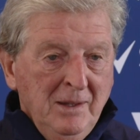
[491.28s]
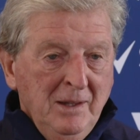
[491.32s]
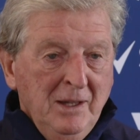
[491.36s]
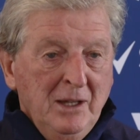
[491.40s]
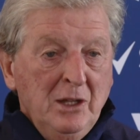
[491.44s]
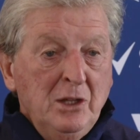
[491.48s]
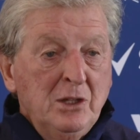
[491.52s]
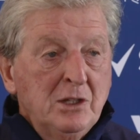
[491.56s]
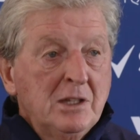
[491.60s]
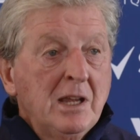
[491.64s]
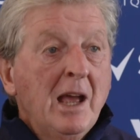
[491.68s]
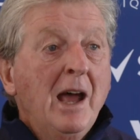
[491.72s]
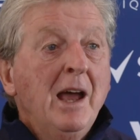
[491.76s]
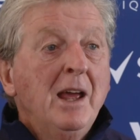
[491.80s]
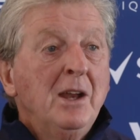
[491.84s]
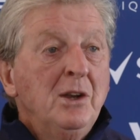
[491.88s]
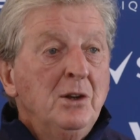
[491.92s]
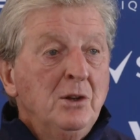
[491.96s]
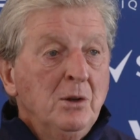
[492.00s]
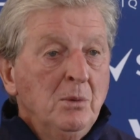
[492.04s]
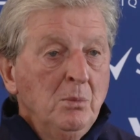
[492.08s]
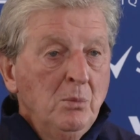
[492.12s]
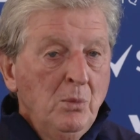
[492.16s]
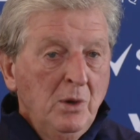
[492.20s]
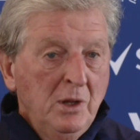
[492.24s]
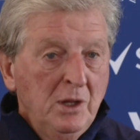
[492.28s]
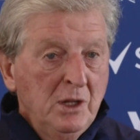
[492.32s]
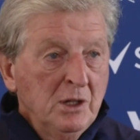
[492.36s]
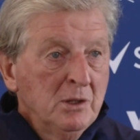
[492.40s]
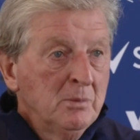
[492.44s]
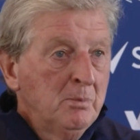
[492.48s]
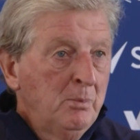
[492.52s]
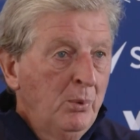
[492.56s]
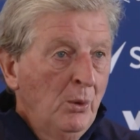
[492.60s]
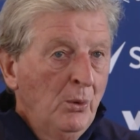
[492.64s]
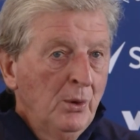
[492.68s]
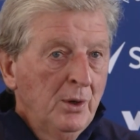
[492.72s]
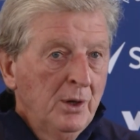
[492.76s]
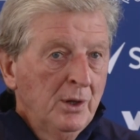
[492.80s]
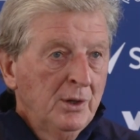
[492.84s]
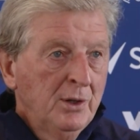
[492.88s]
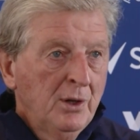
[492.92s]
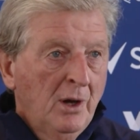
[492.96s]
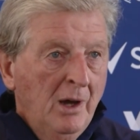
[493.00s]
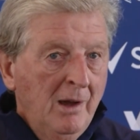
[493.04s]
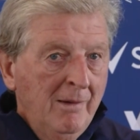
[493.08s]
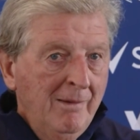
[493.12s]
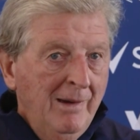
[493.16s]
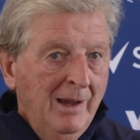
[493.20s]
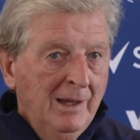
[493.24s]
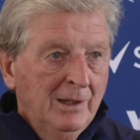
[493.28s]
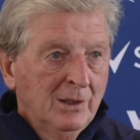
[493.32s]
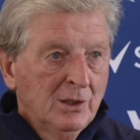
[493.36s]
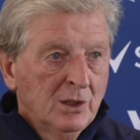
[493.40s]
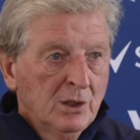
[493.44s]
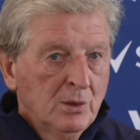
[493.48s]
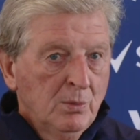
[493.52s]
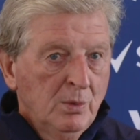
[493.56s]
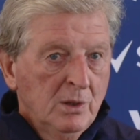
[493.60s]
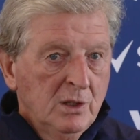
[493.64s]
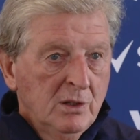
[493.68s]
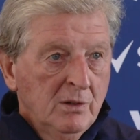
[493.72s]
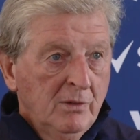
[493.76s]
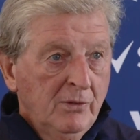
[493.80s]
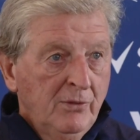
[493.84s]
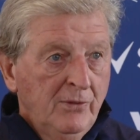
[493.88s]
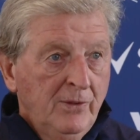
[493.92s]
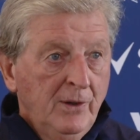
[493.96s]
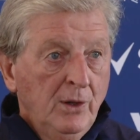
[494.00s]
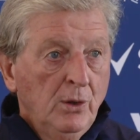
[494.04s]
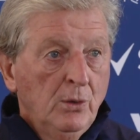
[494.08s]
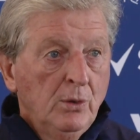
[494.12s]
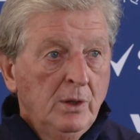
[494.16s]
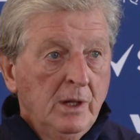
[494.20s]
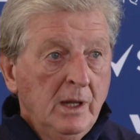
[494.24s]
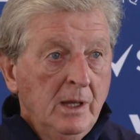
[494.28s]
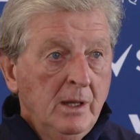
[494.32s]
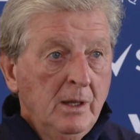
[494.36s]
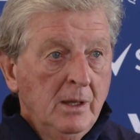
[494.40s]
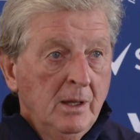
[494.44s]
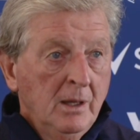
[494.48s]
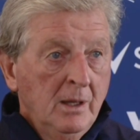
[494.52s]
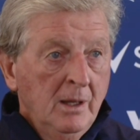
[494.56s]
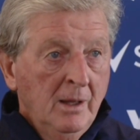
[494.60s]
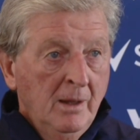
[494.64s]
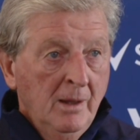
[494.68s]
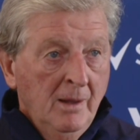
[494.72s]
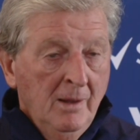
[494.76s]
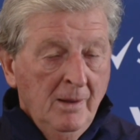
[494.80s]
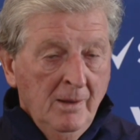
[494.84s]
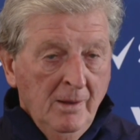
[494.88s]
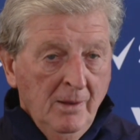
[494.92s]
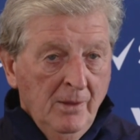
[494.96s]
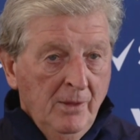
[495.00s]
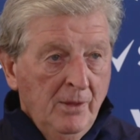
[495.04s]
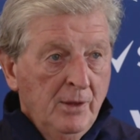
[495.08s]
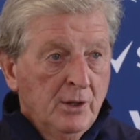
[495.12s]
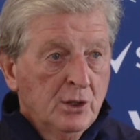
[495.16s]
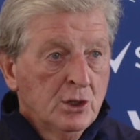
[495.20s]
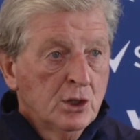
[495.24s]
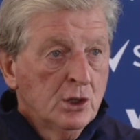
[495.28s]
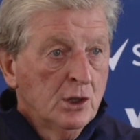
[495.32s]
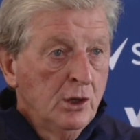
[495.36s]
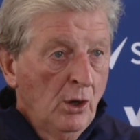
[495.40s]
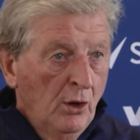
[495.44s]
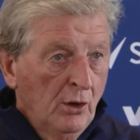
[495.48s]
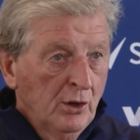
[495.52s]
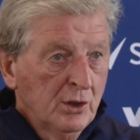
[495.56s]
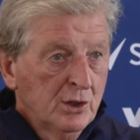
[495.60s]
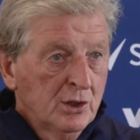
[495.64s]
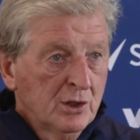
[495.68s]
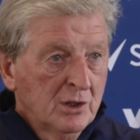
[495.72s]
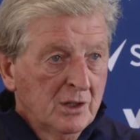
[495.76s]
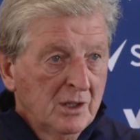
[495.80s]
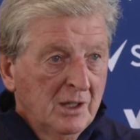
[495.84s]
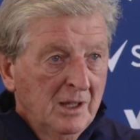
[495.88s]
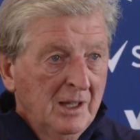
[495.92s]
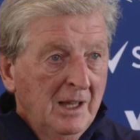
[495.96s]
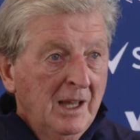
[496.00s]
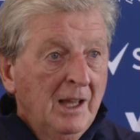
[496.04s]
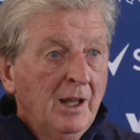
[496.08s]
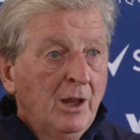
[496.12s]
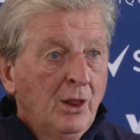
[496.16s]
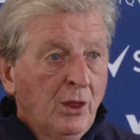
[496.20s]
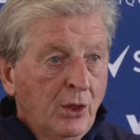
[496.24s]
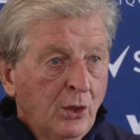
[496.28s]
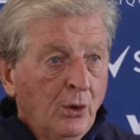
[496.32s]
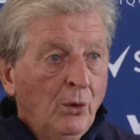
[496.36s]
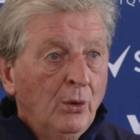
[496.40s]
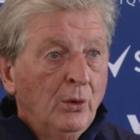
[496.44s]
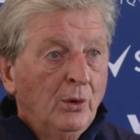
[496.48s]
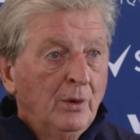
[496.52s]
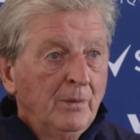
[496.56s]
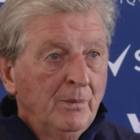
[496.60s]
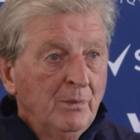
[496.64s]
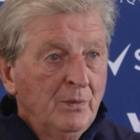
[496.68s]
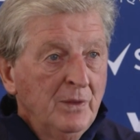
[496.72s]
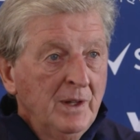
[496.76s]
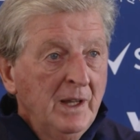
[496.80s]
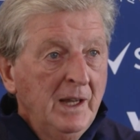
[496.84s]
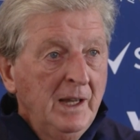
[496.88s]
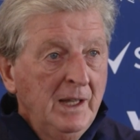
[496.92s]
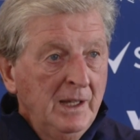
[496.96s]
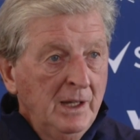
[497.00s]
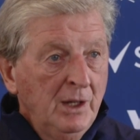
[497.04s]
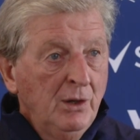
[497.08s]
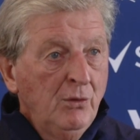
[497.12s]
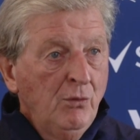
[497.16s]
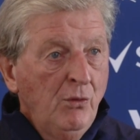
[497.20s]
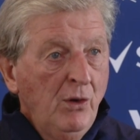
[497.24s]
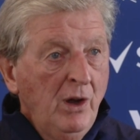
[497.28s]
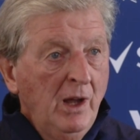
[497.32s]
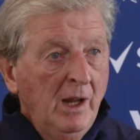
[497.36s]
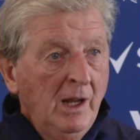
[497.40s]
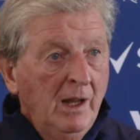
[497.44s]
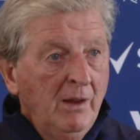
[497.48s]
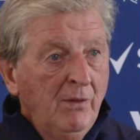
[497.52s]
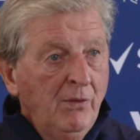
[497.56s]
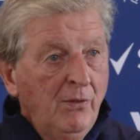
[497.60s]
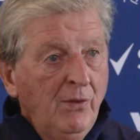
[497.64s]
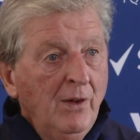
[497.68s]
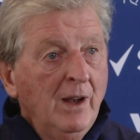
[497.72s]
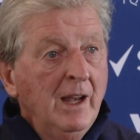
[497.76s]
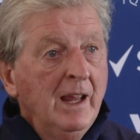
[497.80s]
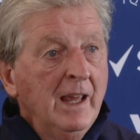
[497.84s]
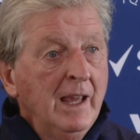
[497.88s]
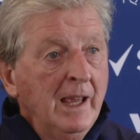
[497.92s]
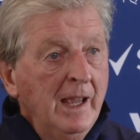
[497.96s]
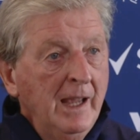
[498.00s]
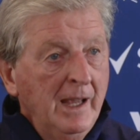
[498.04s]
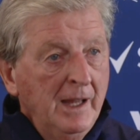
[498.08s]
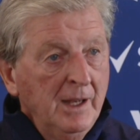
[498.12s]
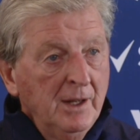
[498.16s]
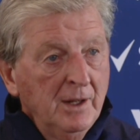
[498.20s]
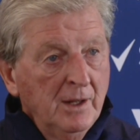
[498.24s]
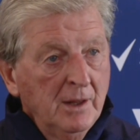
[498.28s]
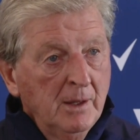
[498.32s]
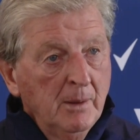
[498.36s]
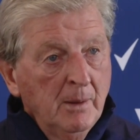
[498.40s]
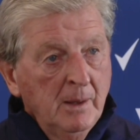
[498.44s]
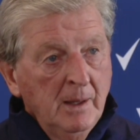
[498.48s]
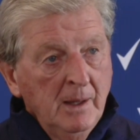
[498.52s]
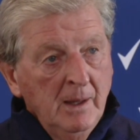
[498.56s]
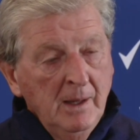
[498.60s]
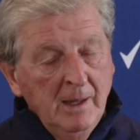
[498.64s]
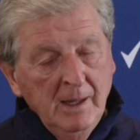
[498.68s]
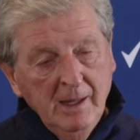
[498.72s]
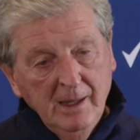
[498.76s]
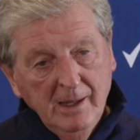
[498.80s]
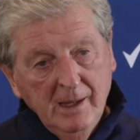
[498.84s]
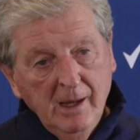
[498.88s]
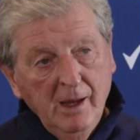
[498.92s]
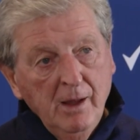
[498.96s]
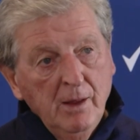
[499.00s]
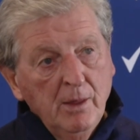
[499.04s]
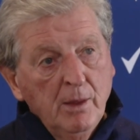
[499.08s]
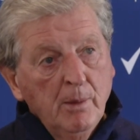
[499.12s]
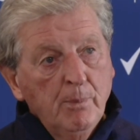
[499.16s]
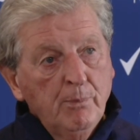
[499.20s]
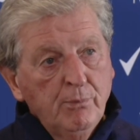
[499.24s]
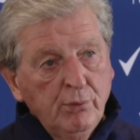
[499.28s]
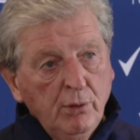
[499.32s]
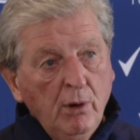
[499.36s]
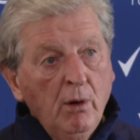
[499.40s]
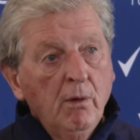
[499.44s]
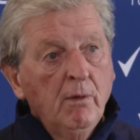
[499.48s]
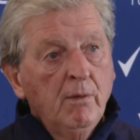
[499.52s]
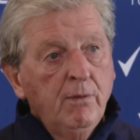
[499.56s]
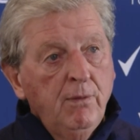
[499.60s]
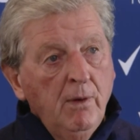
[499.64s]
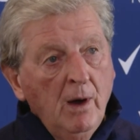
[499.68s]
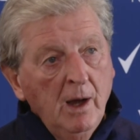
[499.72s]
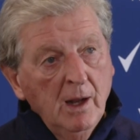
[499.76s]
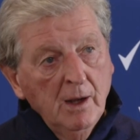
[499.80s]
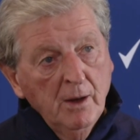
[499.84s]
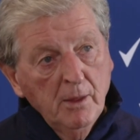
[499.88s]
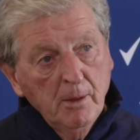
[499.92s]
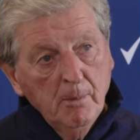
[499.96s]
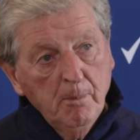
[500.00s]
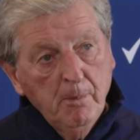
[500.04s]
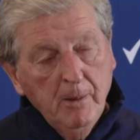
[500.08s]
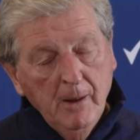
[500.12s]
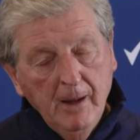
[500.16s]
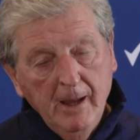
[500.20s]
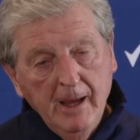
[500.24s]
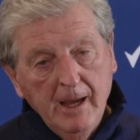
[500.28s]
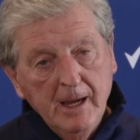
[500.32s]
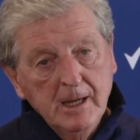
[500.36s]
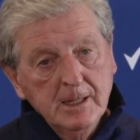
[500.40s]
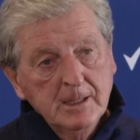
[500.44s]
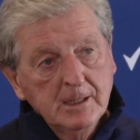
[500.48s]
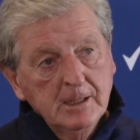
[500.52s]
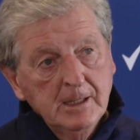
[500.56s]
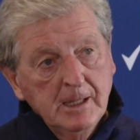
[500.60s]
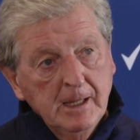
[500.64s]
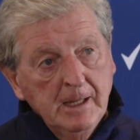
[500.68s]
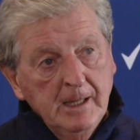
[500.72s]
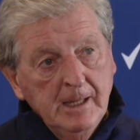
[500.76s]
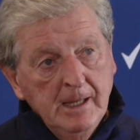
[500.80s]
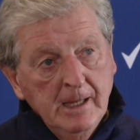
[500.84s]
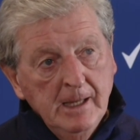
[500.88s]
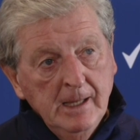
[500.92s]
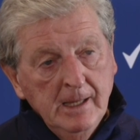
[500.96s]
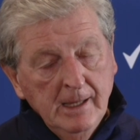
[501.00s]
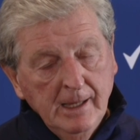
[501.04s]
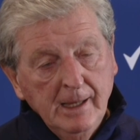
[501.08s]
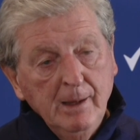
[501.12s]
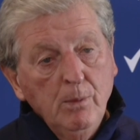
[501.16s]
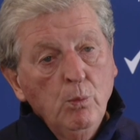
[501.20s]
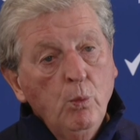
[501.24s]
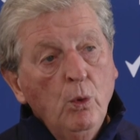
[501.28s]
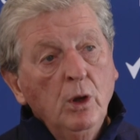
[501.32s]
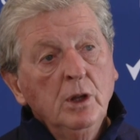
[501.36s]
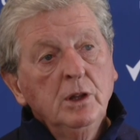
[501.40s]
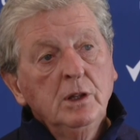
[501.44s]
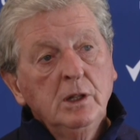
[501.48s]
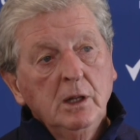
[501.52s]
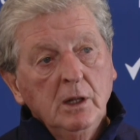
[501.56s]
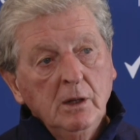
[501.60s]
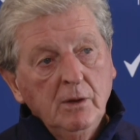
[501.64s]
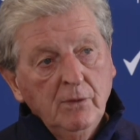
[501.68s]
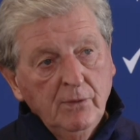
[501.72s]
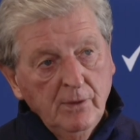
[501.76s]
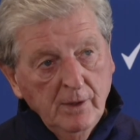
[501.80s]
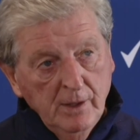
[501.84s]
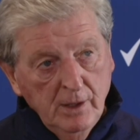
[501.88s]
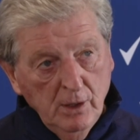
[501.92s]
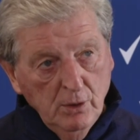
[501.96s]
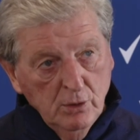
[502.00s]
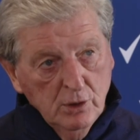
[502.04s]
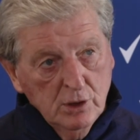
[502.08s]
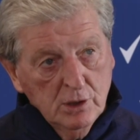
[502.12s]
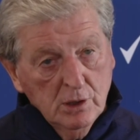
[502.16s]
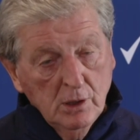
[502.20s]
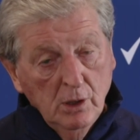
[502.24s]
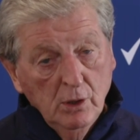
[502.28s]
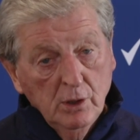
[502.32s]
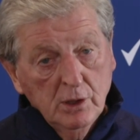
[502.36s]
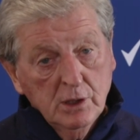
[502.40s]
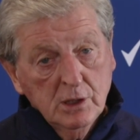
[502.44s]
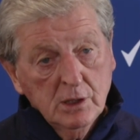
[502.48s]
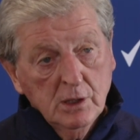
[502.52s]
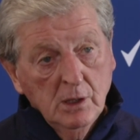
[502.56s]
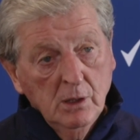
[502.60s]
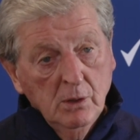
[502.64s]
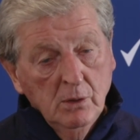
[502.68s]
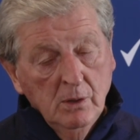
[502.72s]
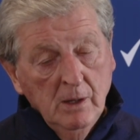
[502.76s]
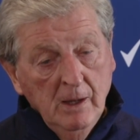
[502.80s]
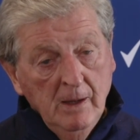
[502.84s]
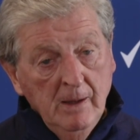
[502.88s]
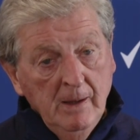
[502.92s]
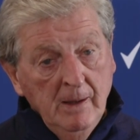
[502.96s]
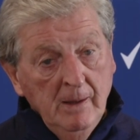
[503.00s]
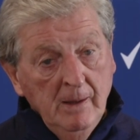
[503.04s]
in tandem with his board of directors, which have filled in the slots that he thought needed really filling in, and the, getting the profile of the players that he, he wanted for those slots. So